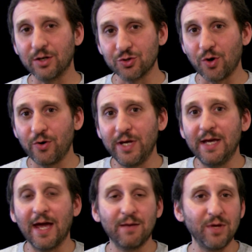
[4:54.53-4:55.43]
the control
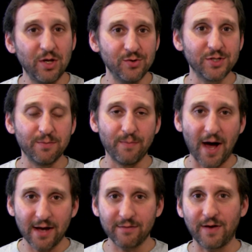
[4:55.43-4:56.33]
key can be used to
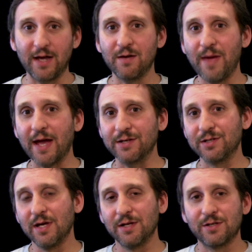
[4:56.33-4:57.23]
modify
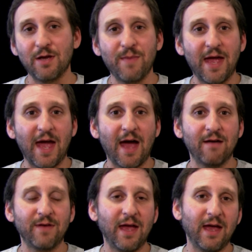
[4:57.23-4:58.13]
commands. So you may
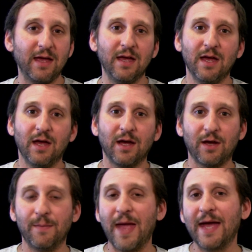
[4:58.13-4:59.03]
have a
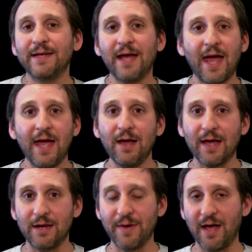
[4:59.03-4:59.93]
command A
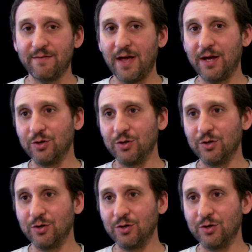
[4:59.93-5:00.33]
and you may have a